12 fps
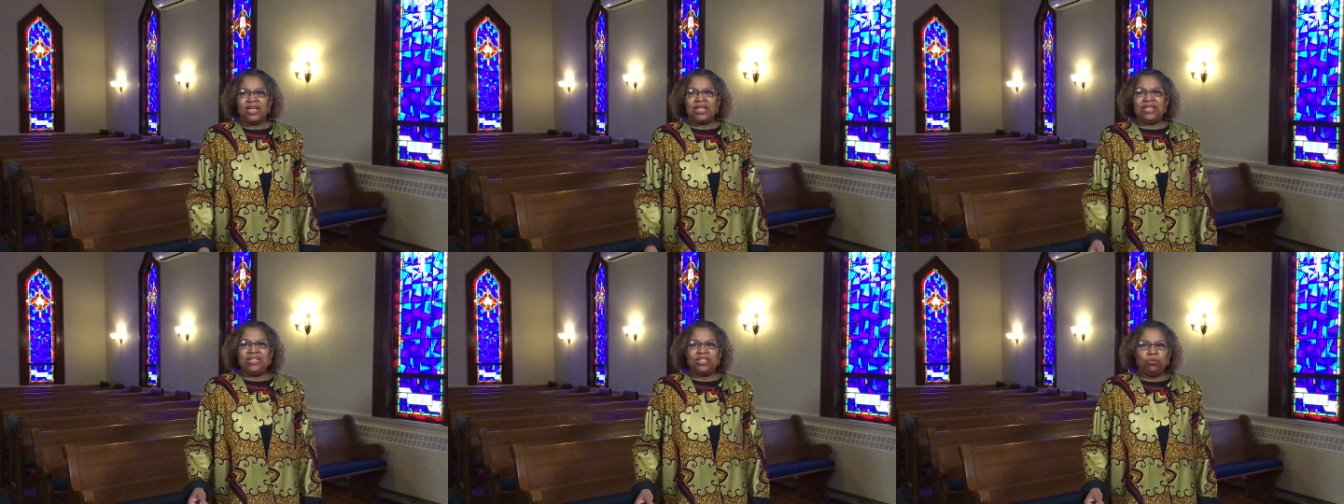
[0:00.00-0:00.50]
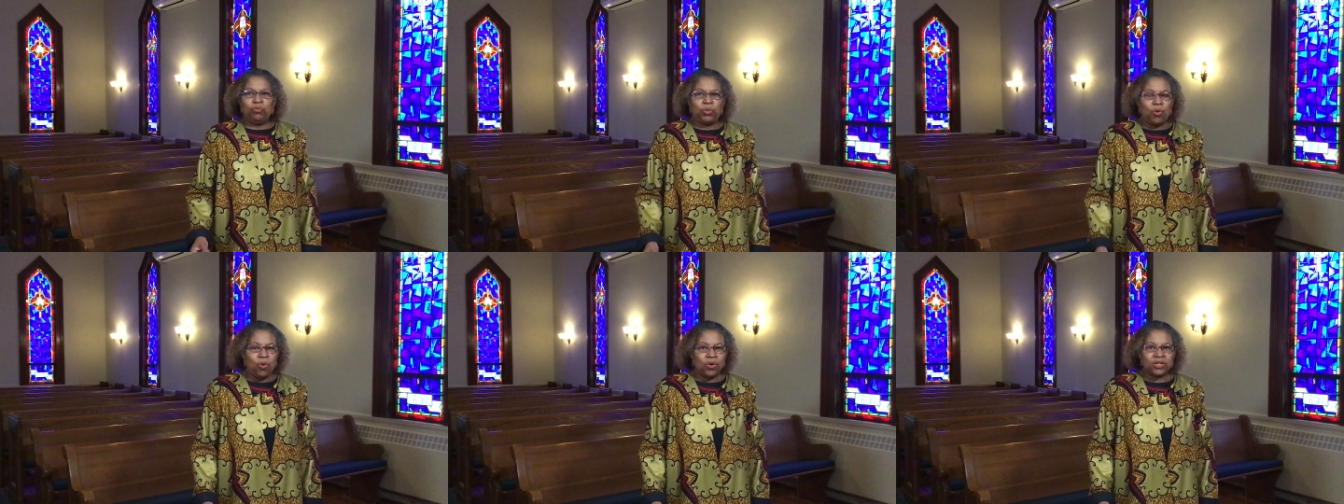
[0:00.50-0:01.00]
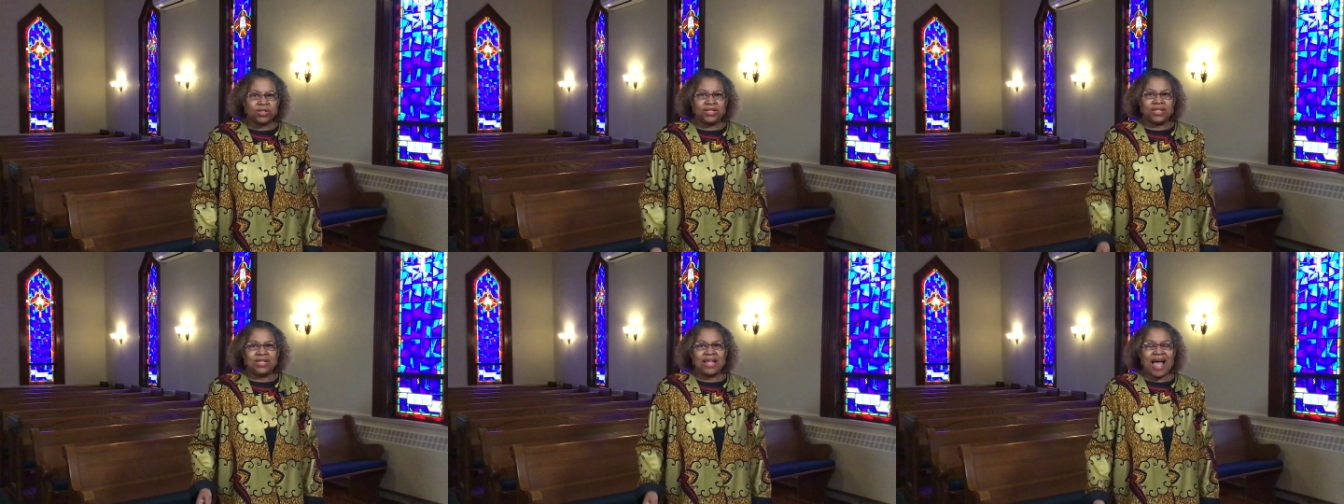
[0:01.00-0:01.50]
is important
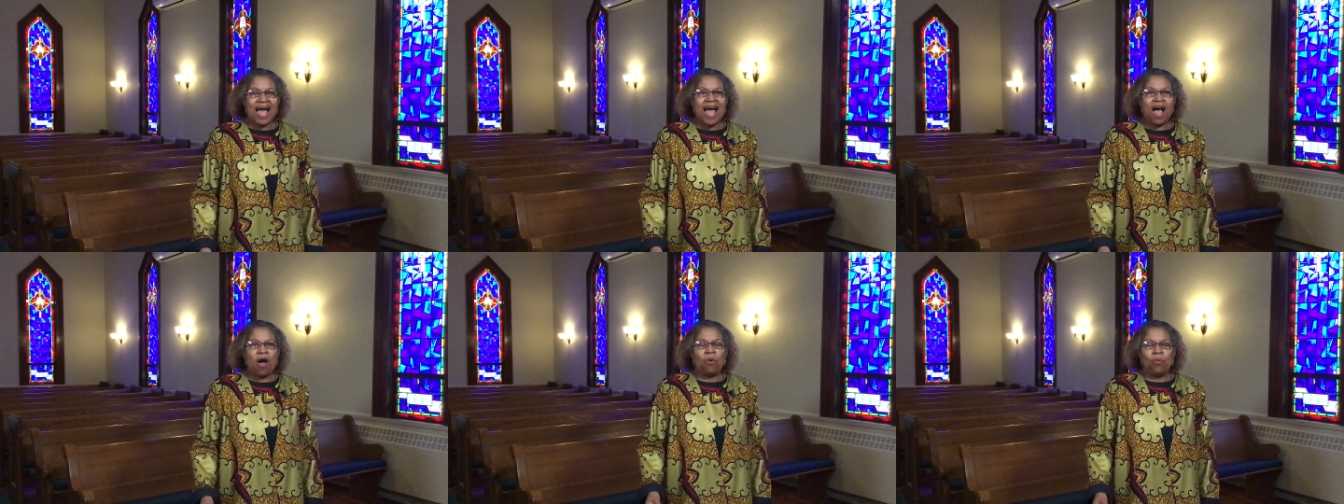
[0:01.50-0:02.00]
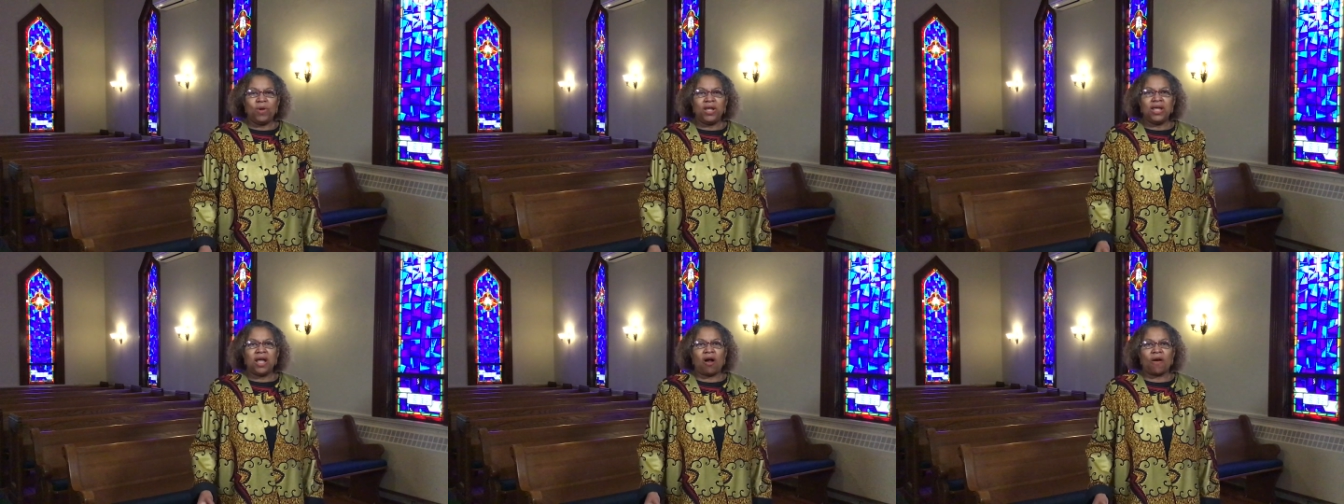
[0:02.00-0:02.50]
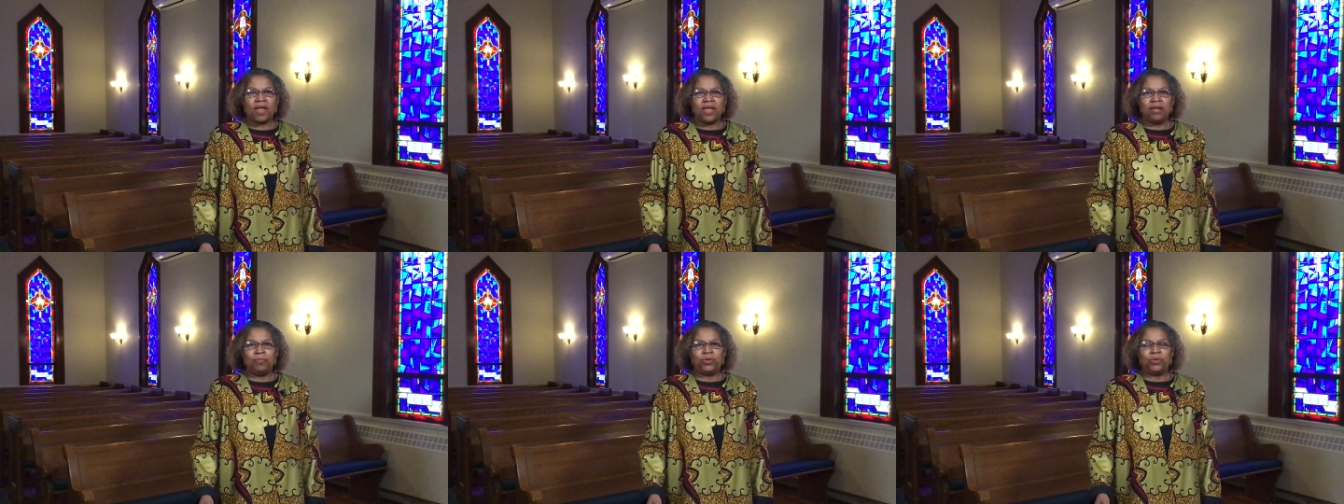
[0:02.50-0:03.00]
in how we are
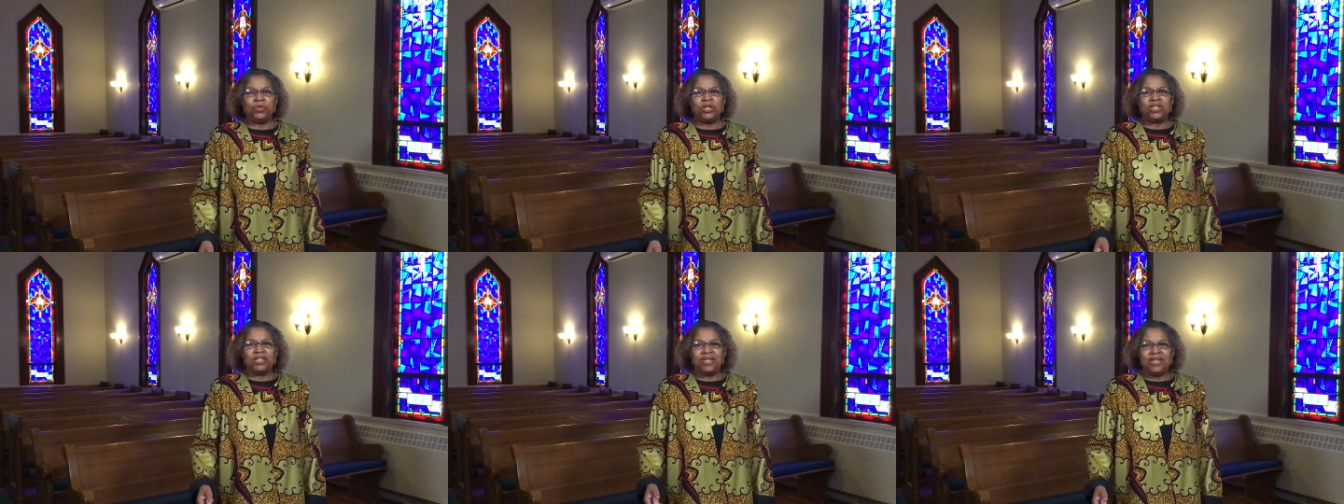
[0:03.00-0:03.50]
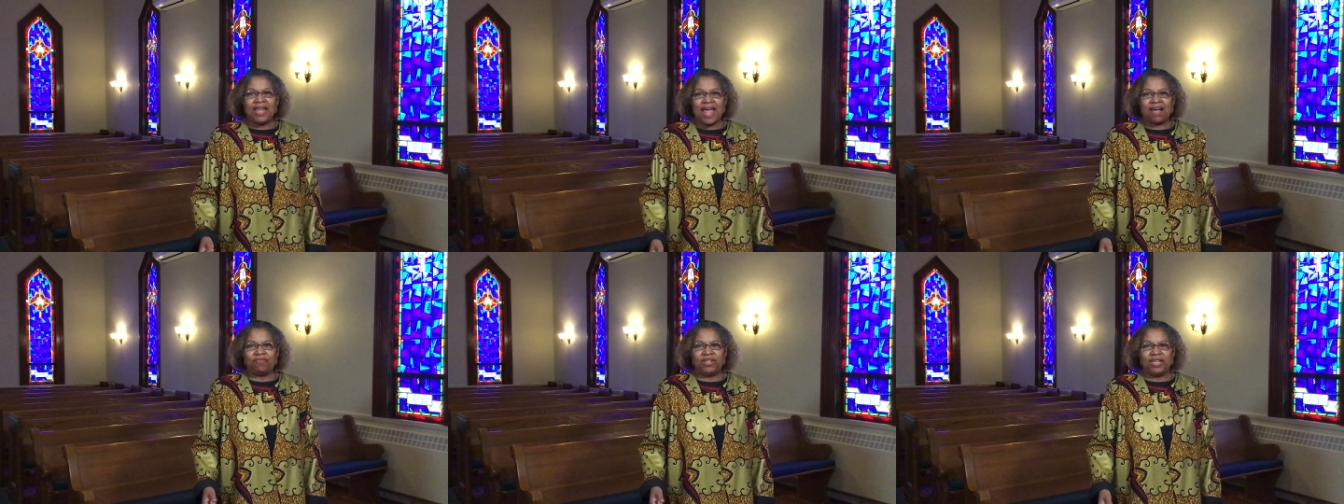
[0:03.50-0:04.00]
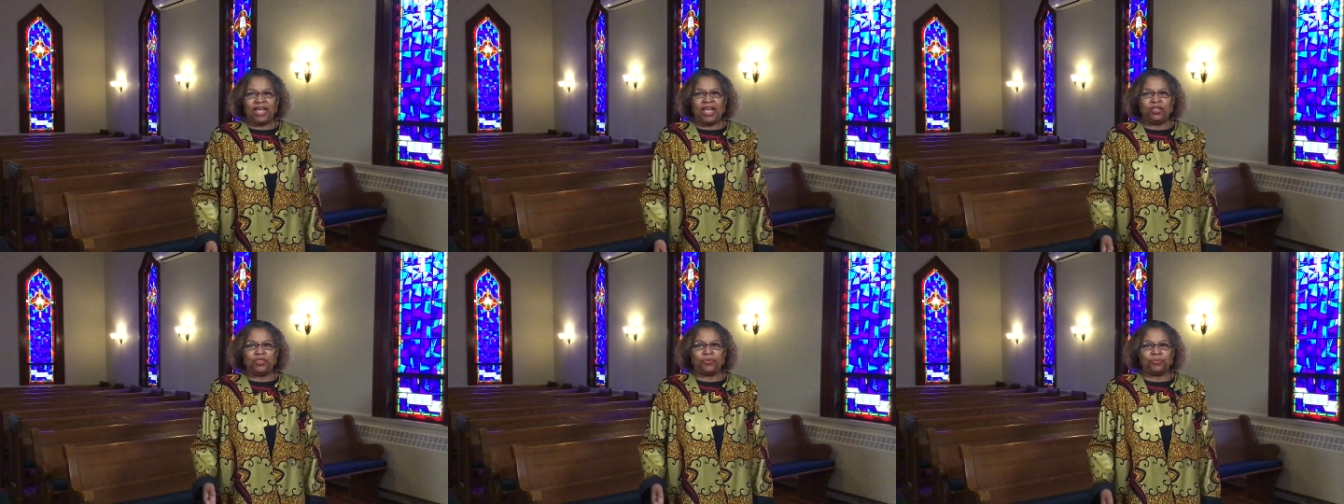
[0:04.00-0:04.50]
able to
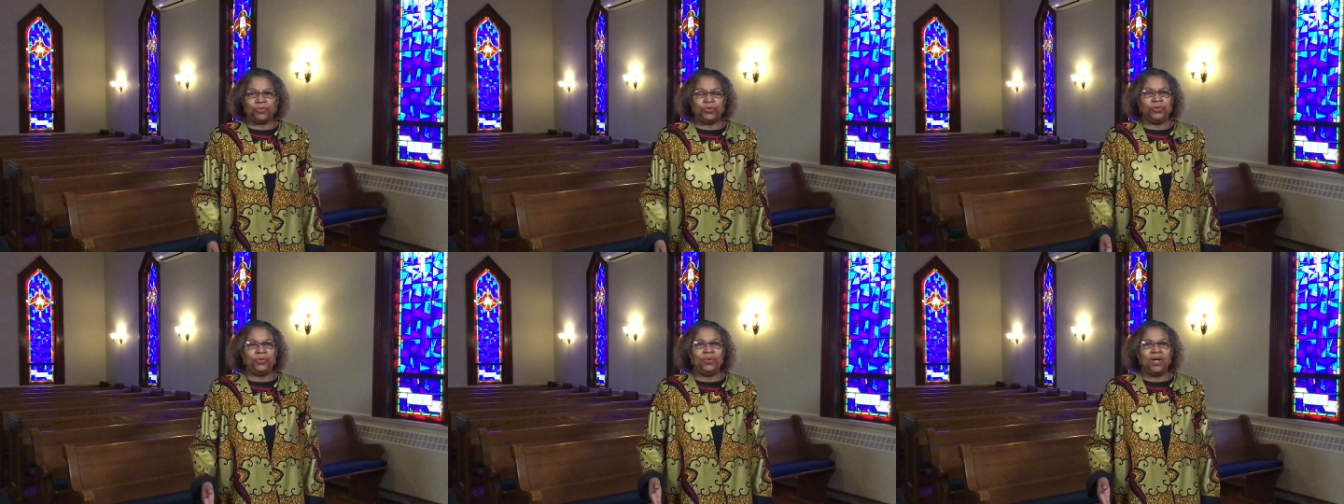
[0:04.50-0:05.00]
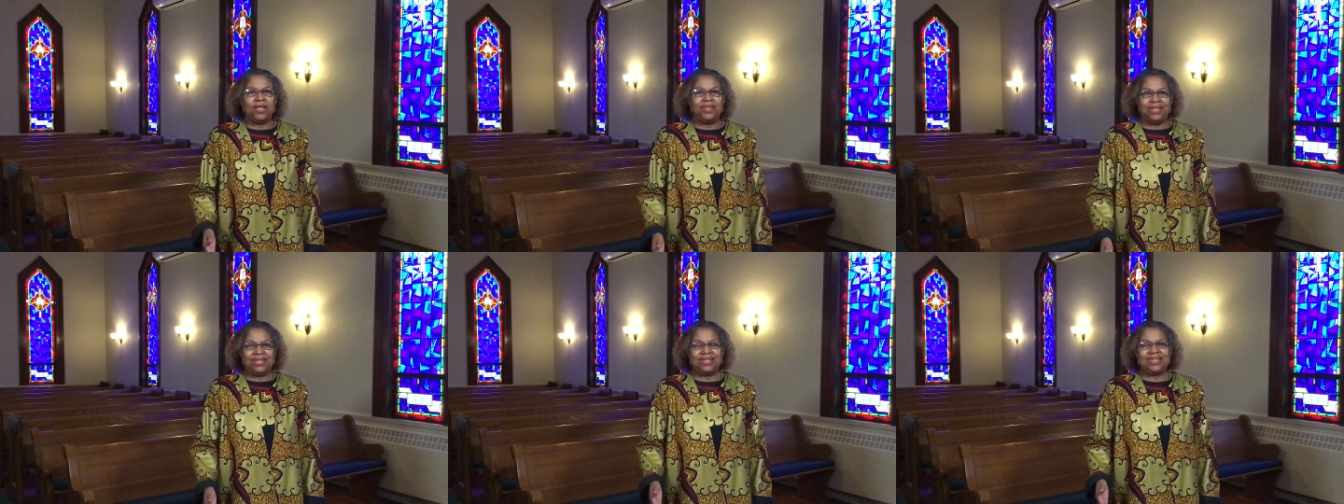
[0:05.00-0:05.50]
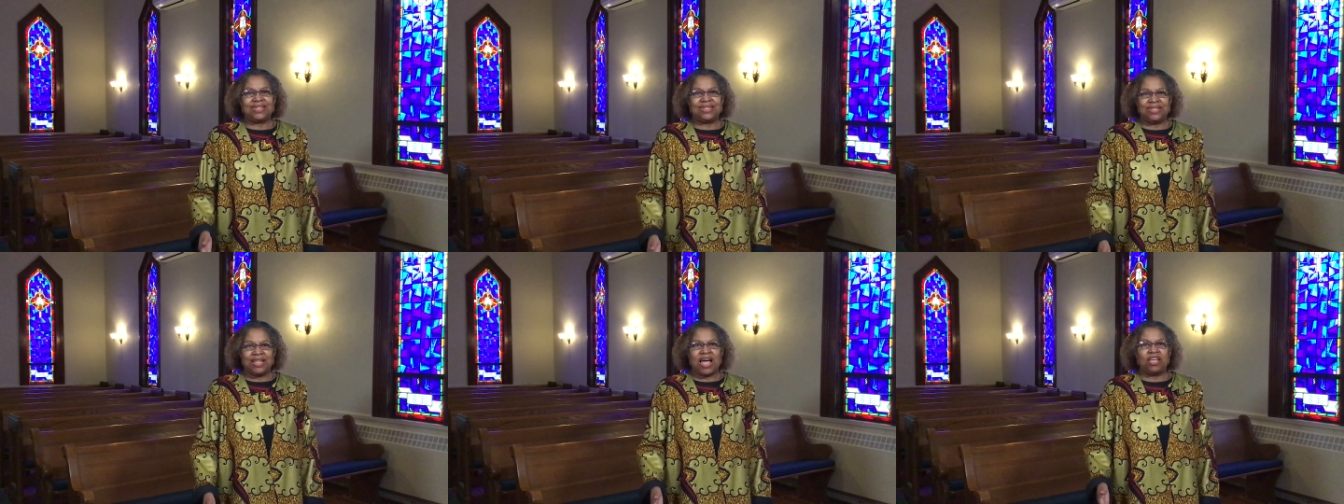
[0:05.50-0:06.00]
navigate through this
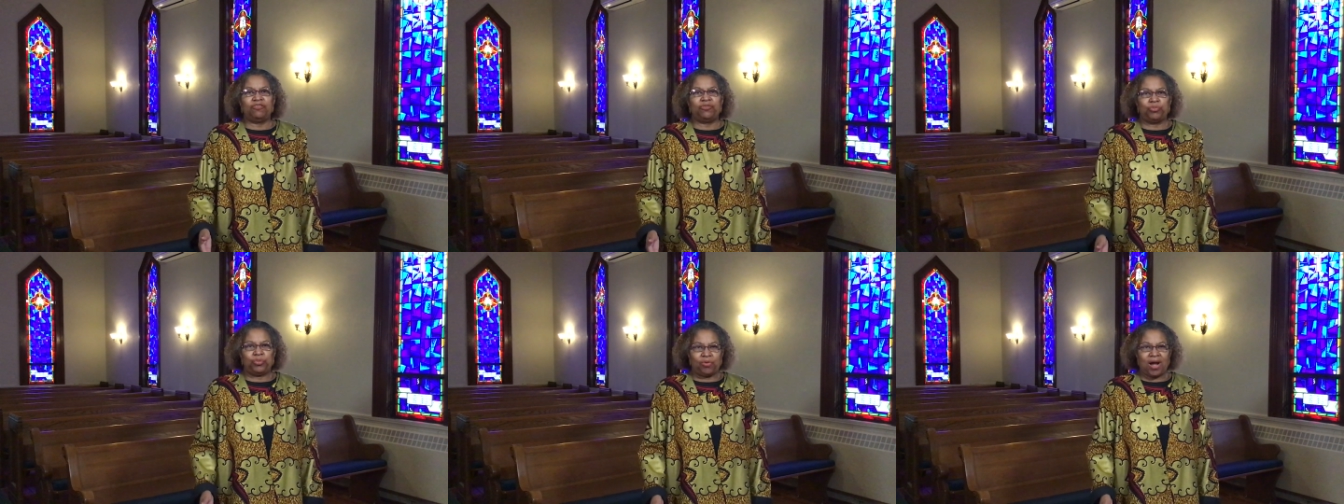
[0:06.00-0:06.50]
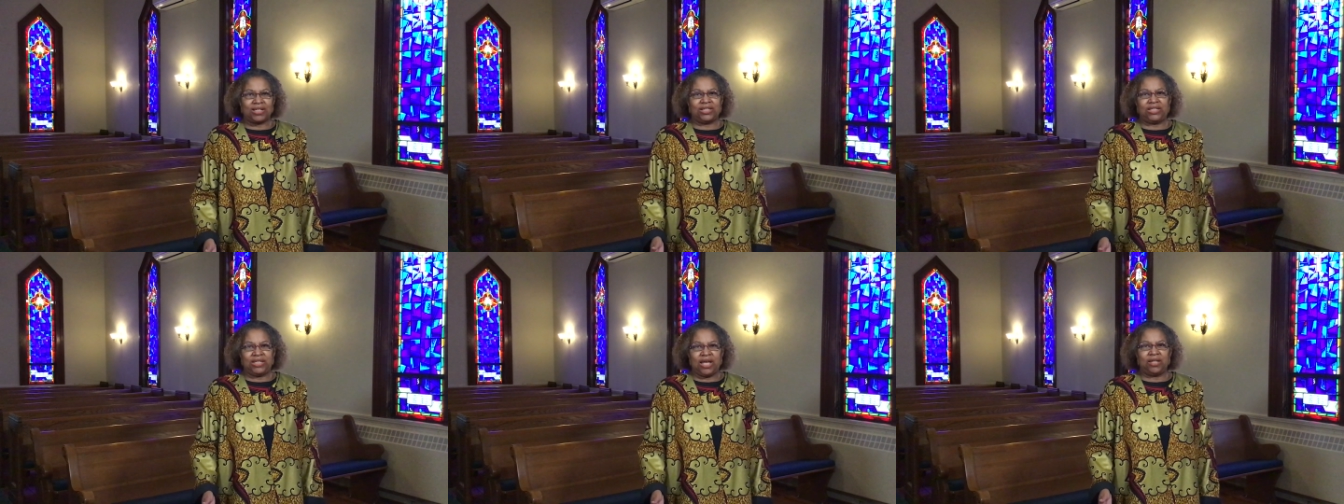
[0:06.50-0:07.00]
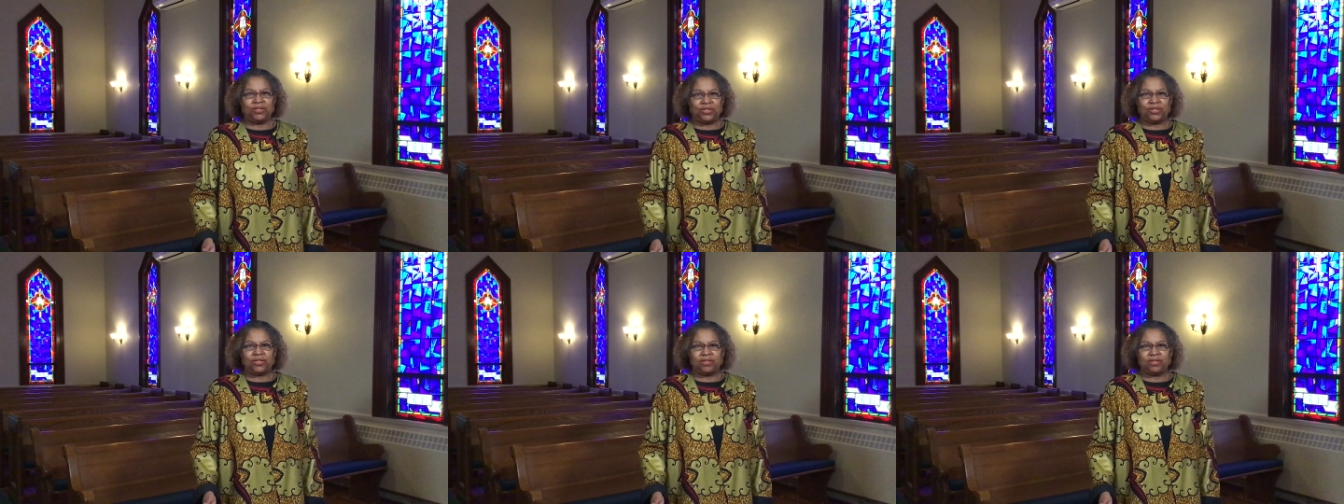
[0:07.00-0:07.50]
life
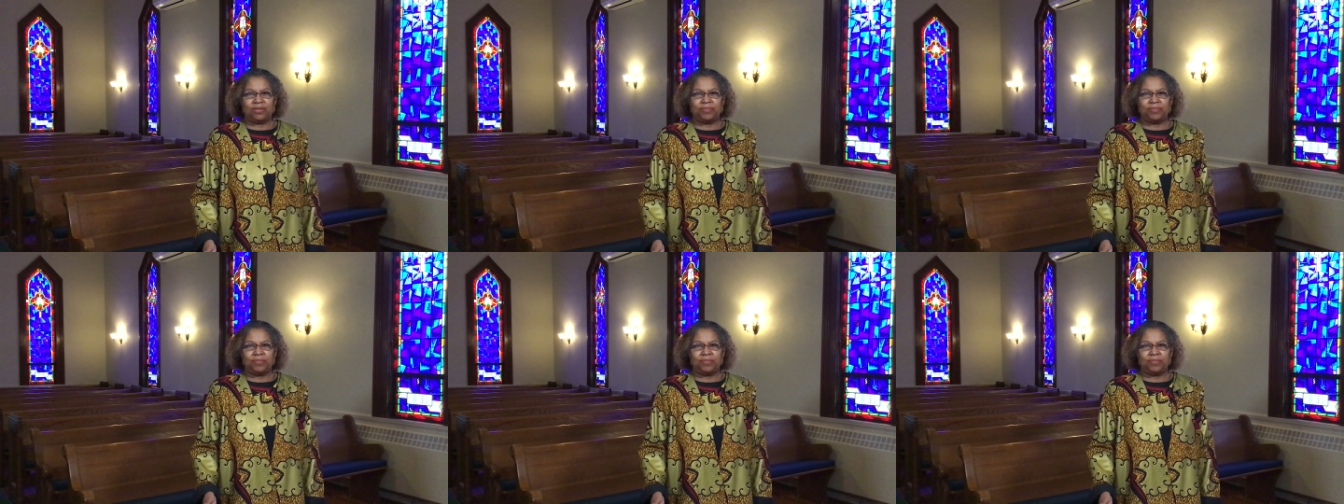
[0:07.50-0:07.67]
process.